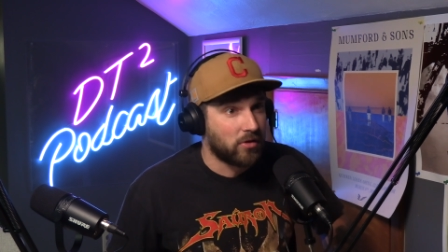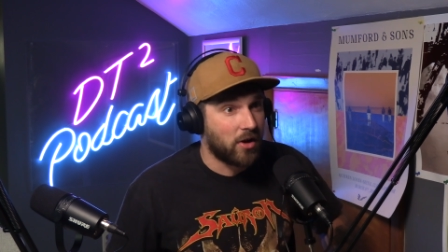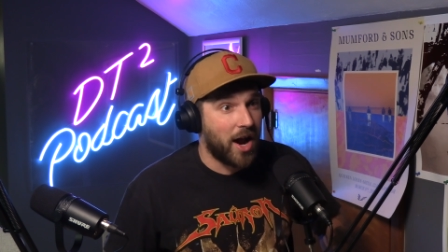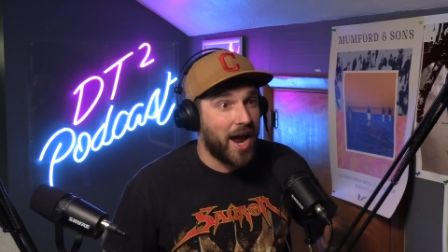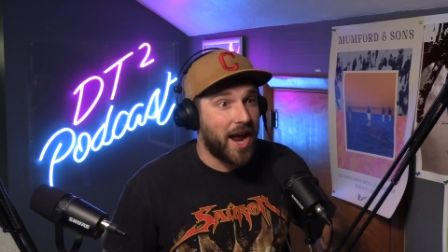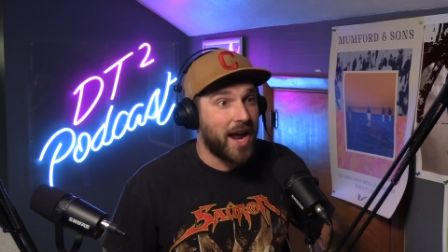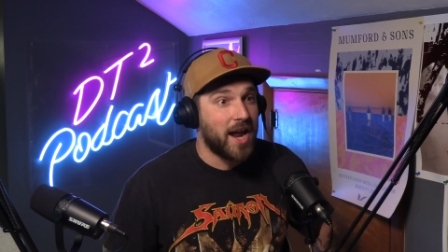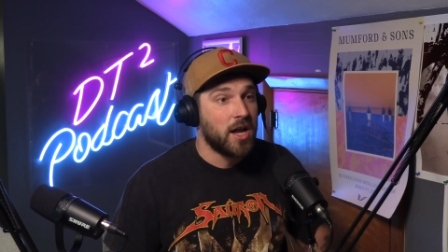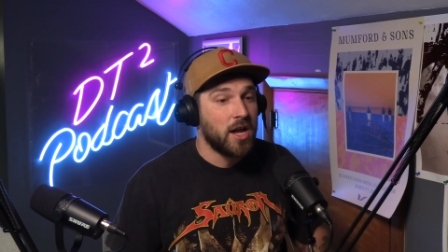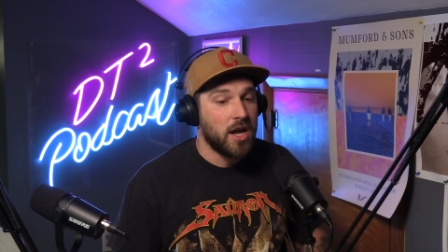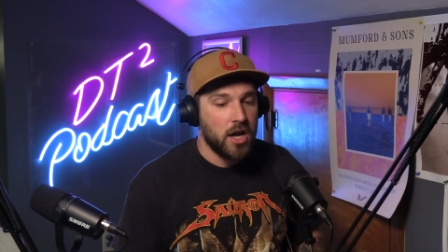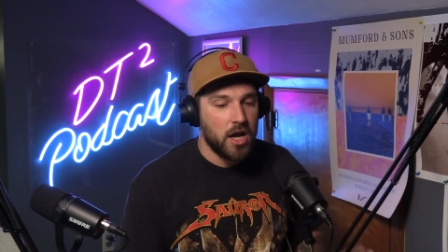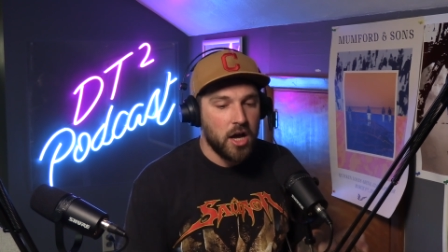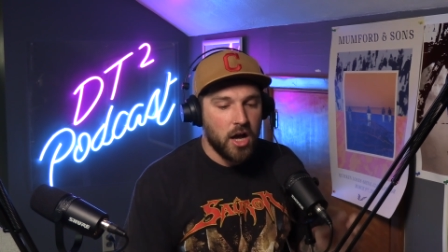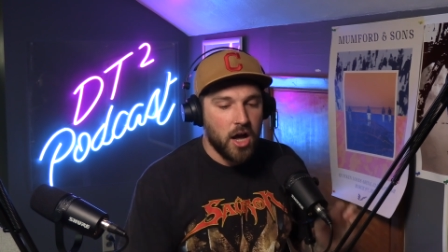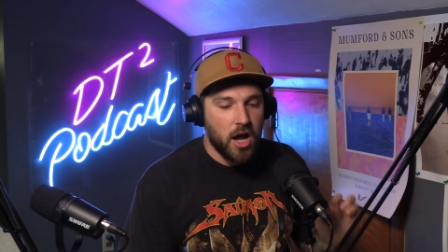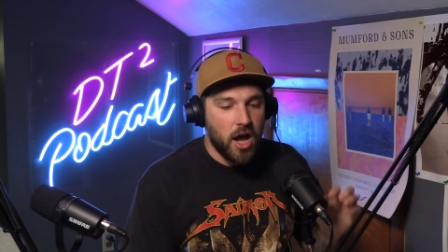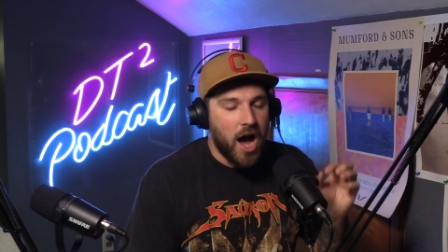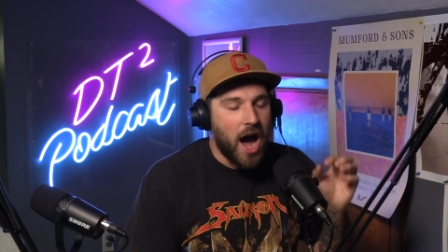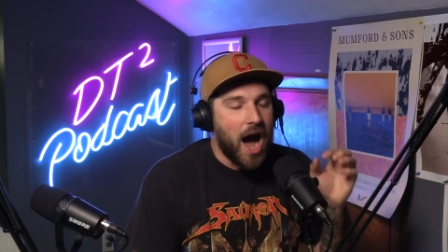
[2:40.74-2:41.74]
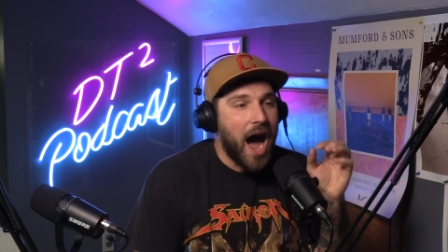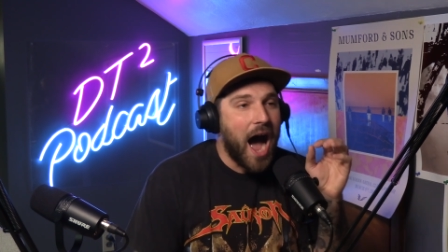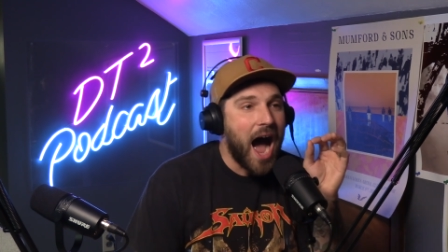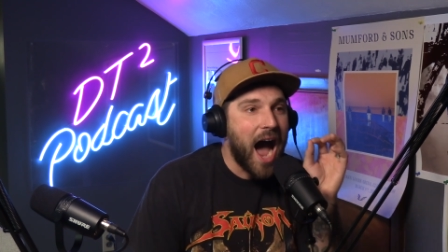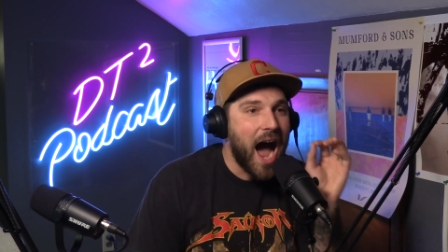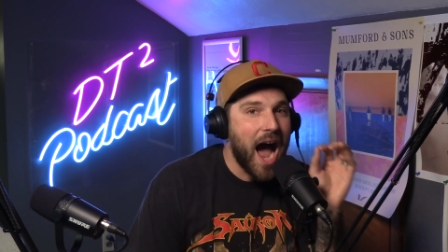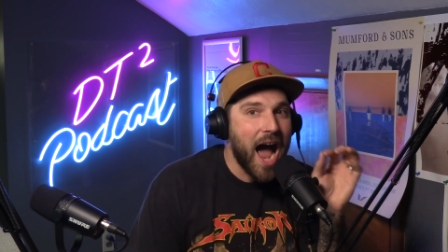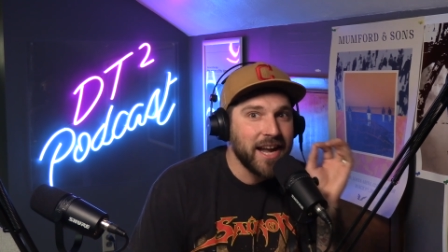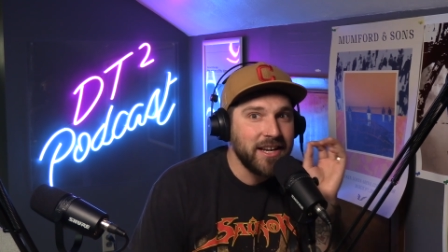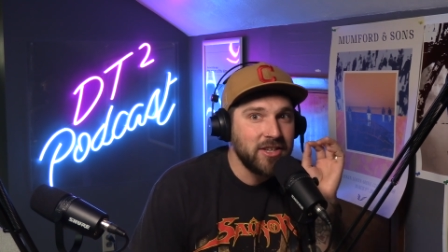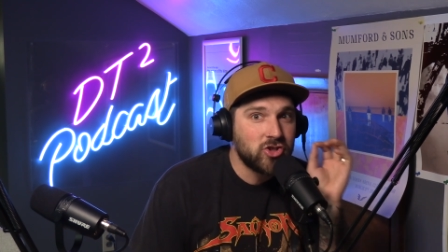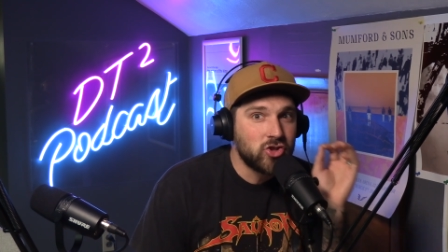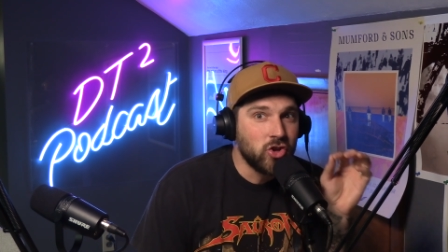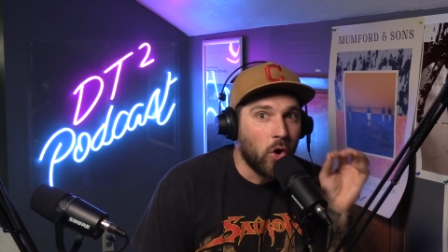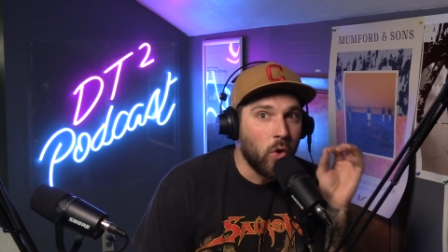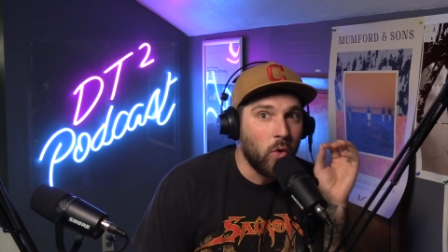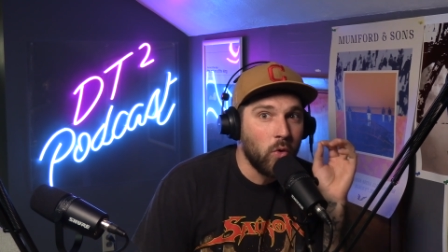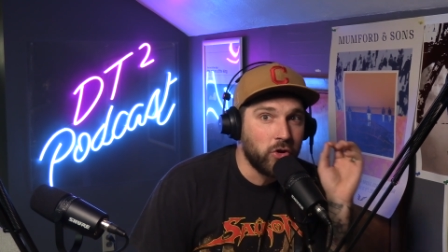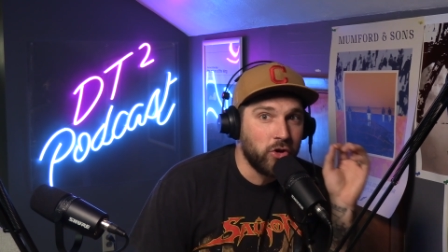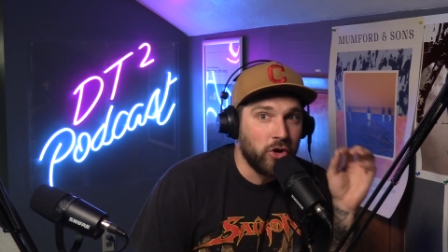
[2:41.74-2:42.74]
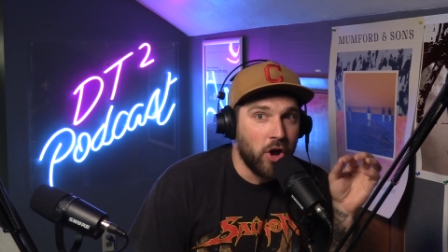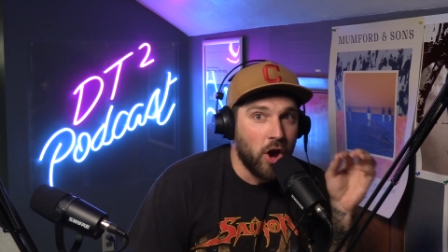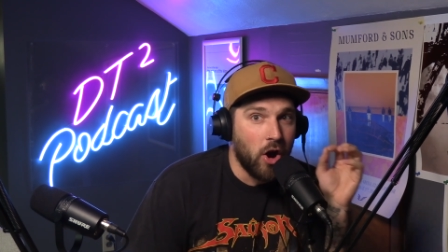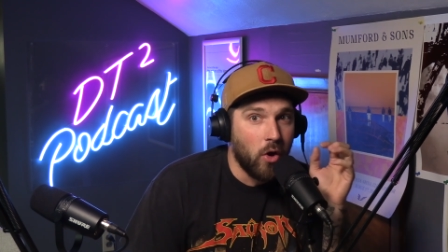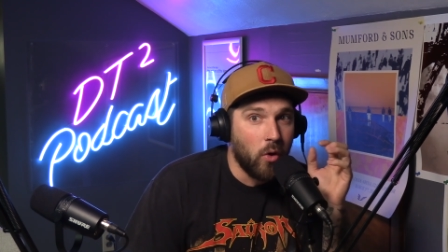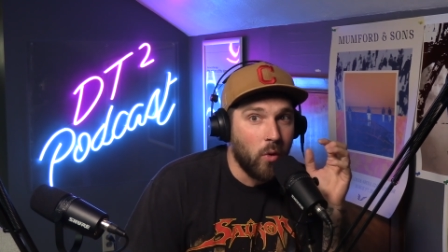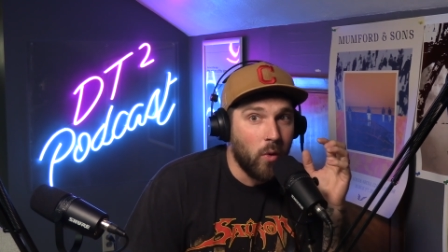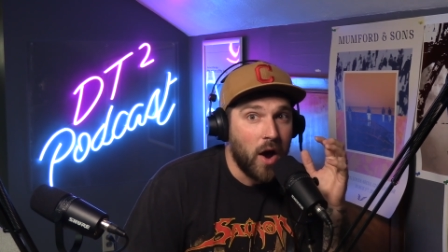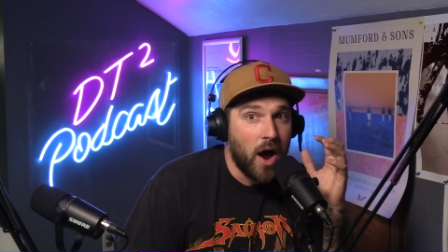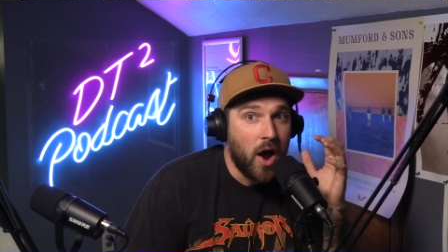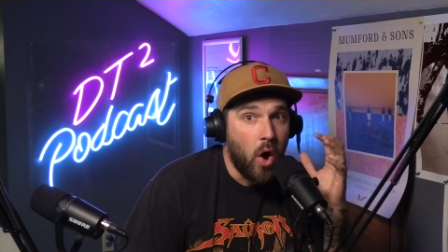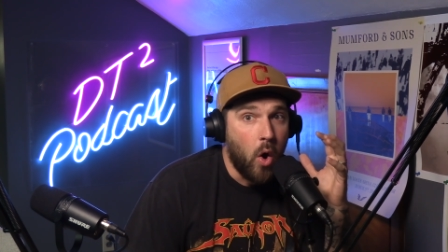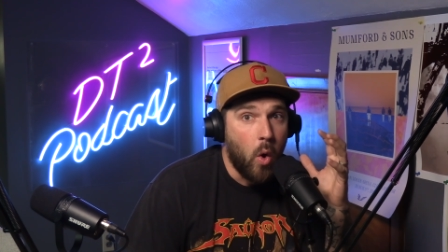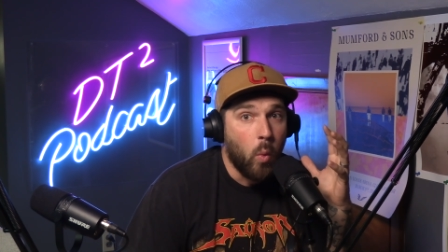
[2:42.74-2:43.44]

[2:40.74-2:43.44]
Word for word: right? All right. I don't know